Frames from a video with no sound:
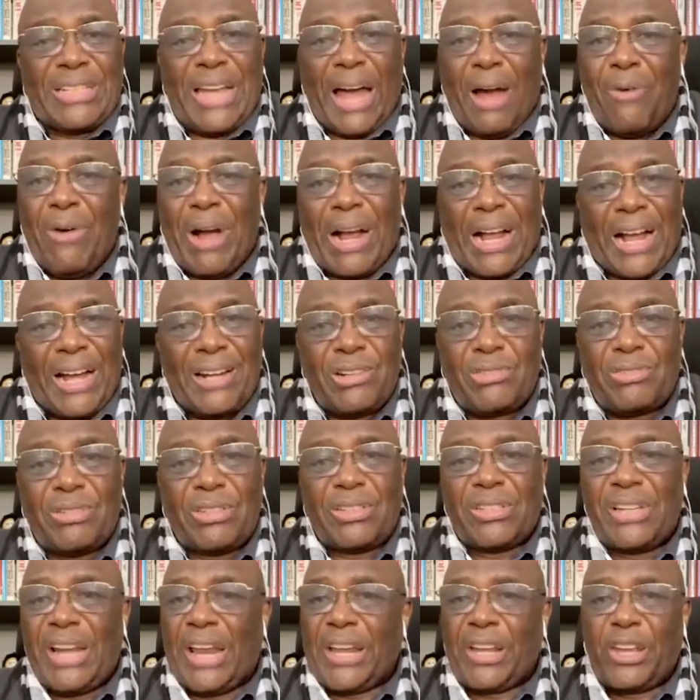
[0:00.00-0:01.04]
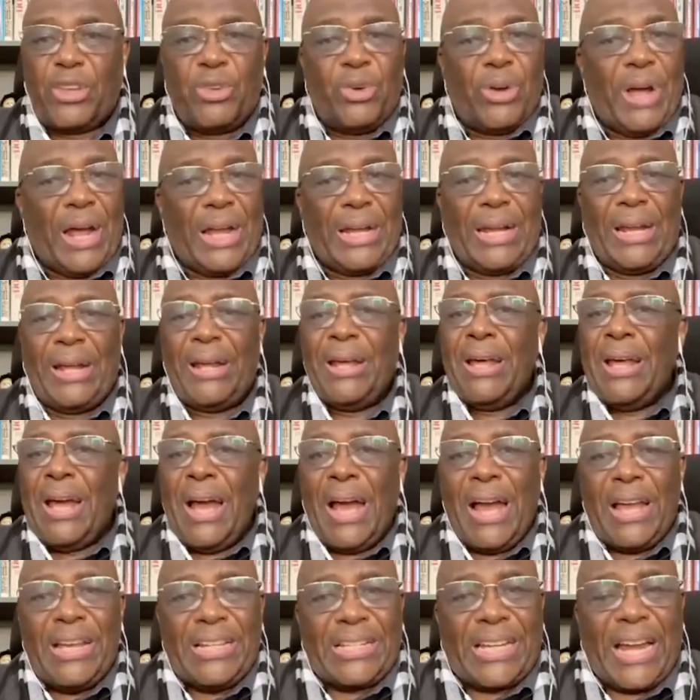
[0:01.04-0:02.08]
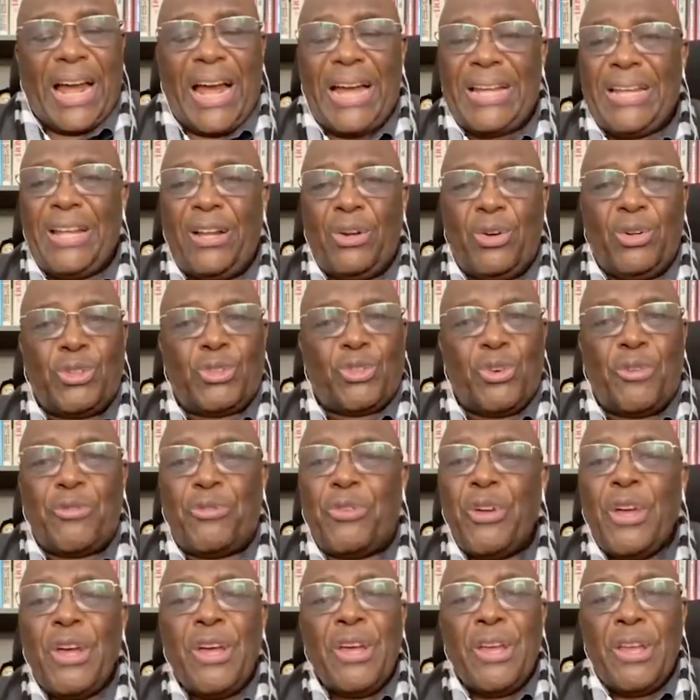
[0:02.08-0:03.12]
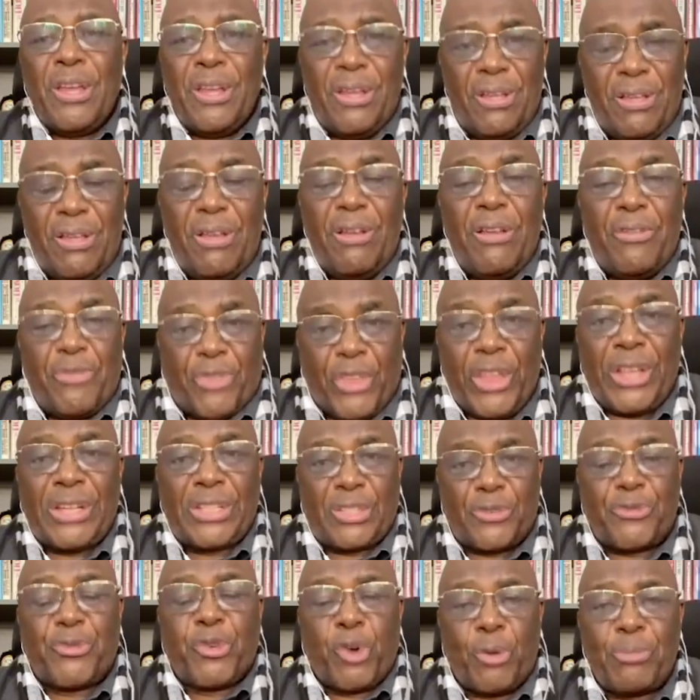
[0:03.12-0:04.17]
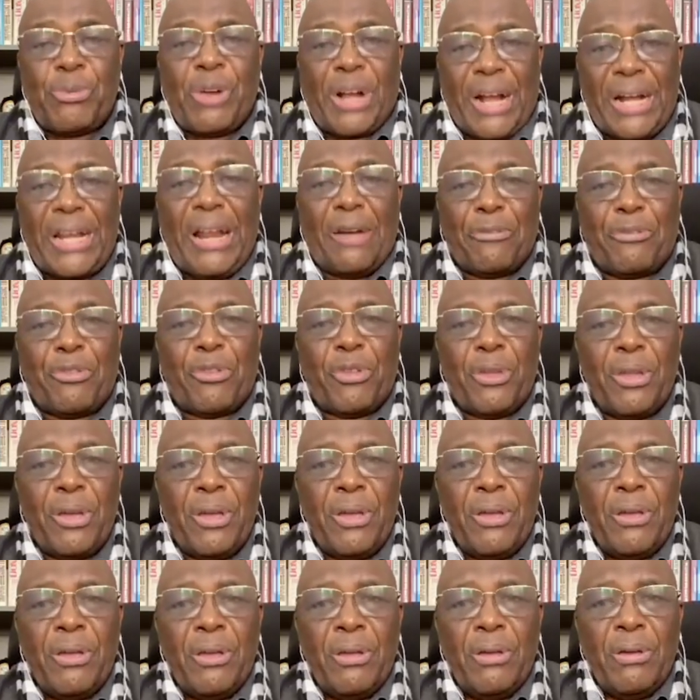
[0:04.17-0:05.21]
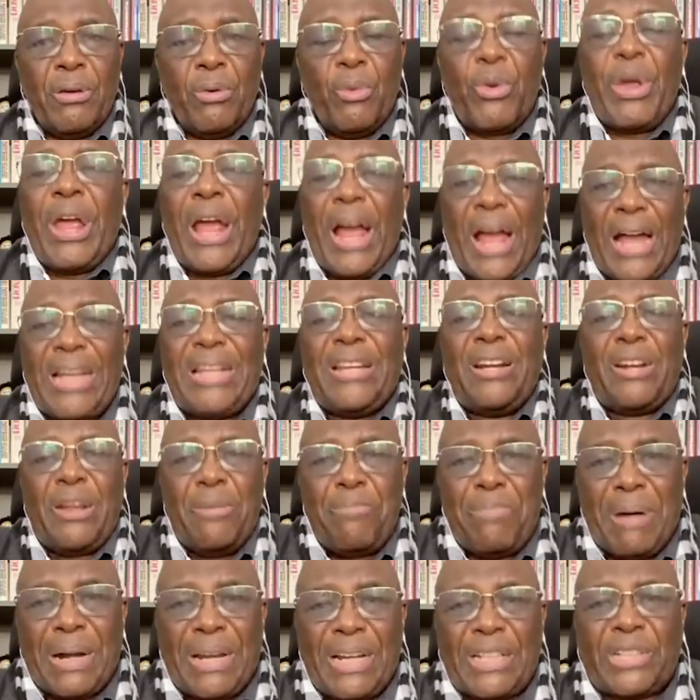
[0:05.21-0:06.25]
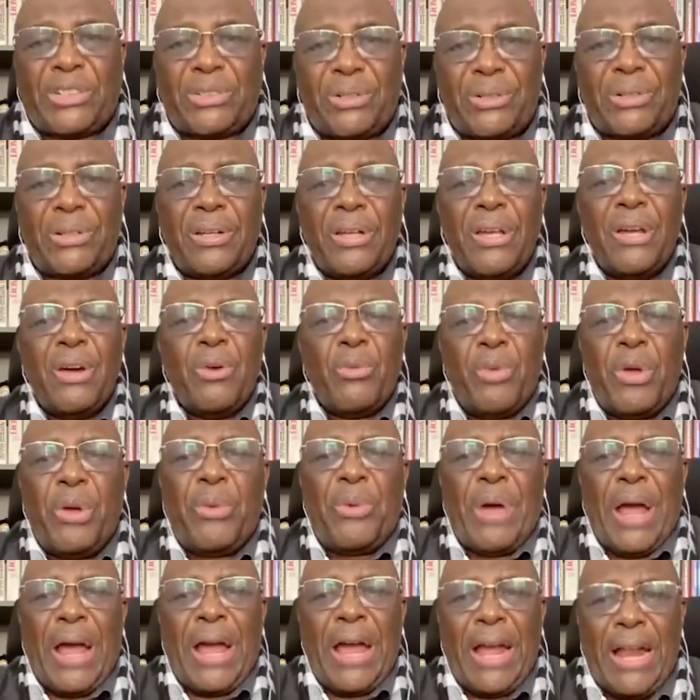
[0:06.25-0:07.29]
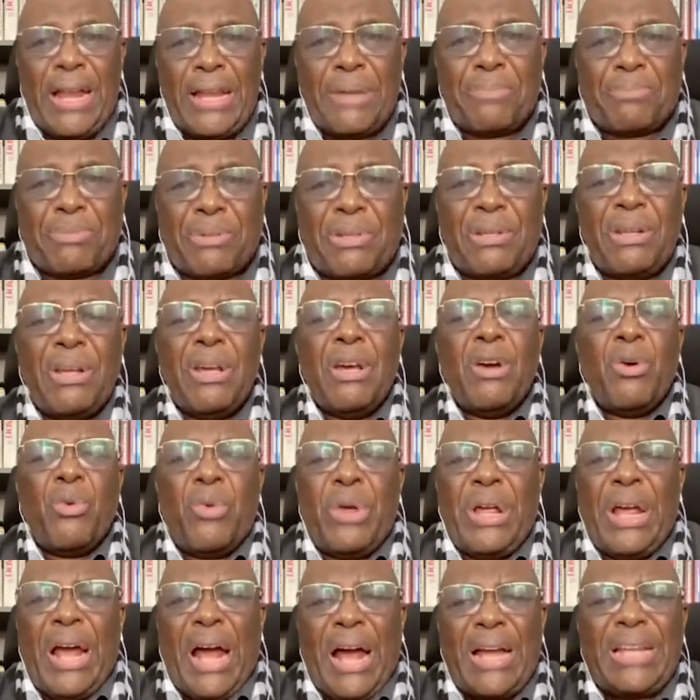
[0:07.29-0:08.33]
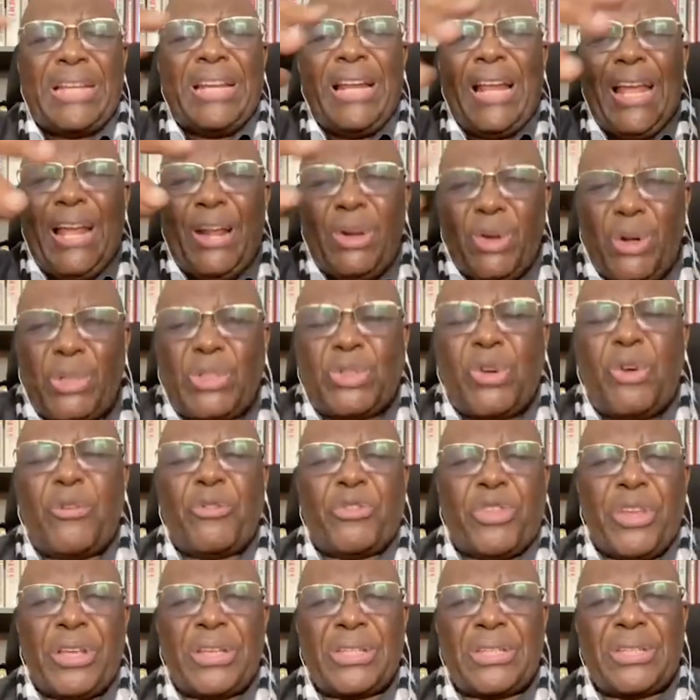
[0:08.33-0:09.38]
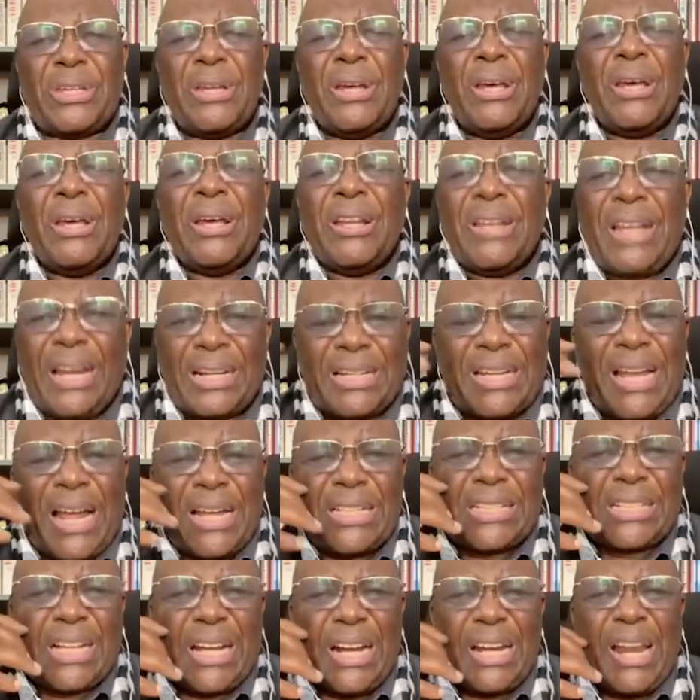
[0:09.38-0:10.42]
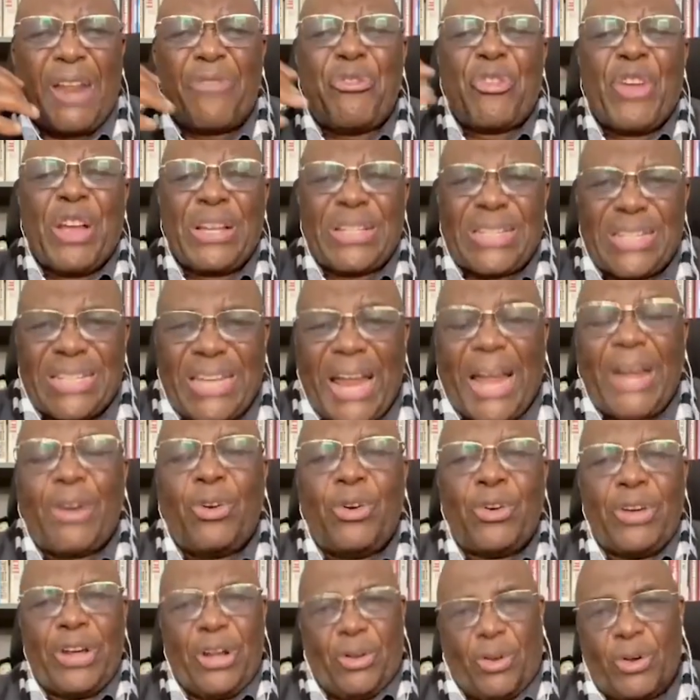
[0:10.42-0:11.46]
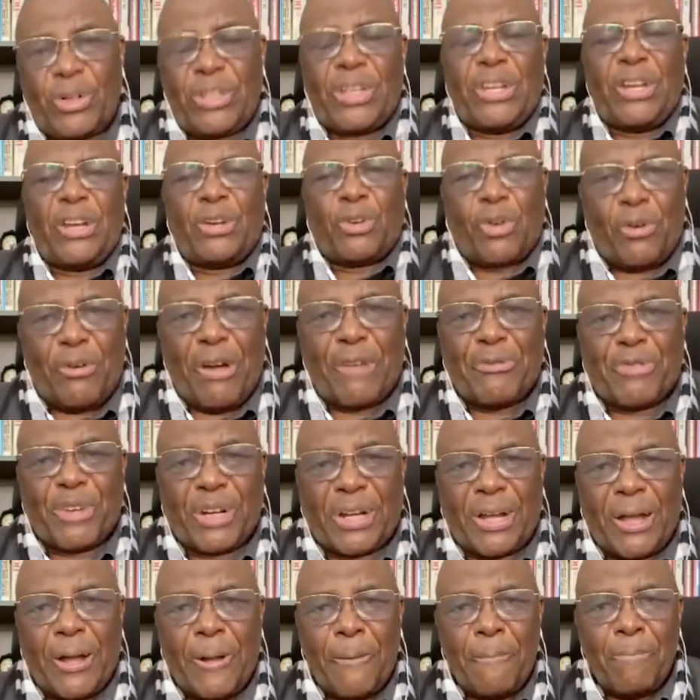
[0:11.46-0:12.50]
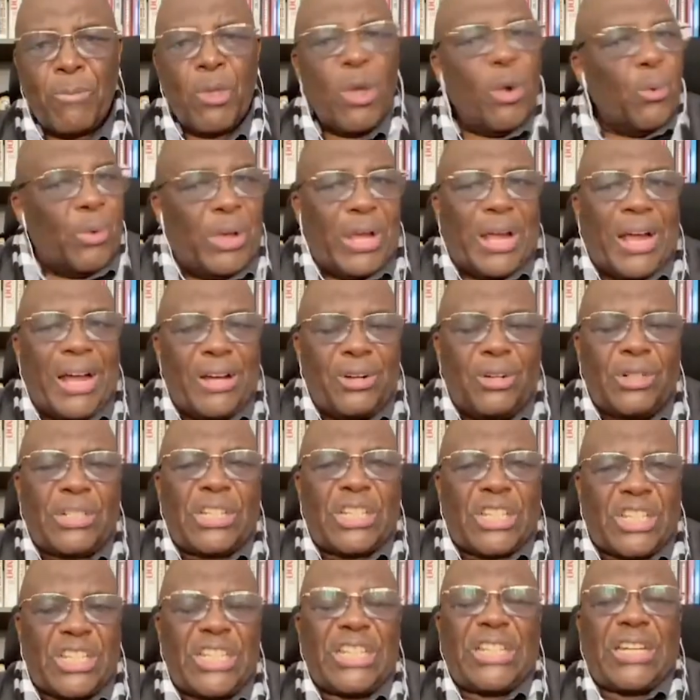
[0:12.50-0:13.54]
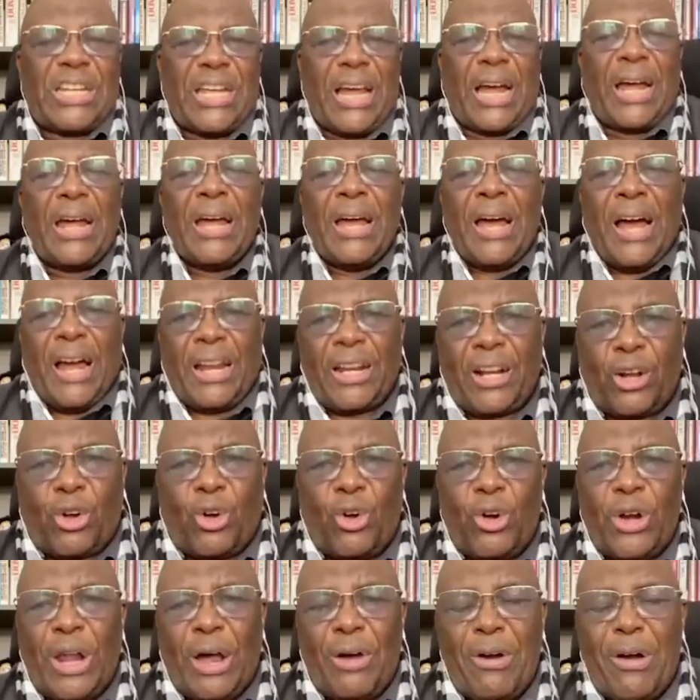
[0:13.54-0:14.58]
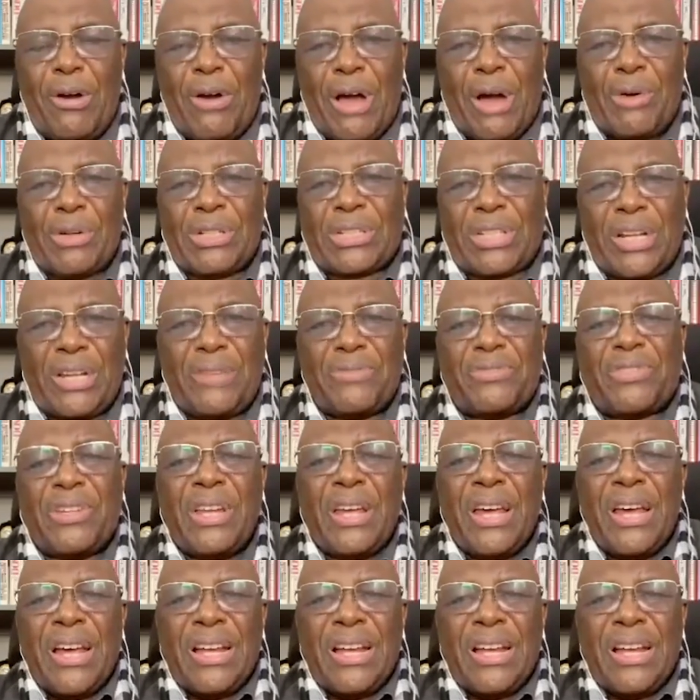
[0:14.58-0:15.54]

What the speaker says: our countries like Uganda, it had a lot of things from Gaddafi. We had liberation. We were helped. We had a lot of things that Gaddafi has done on the continent of Africa. We cannot sit here and call ourselves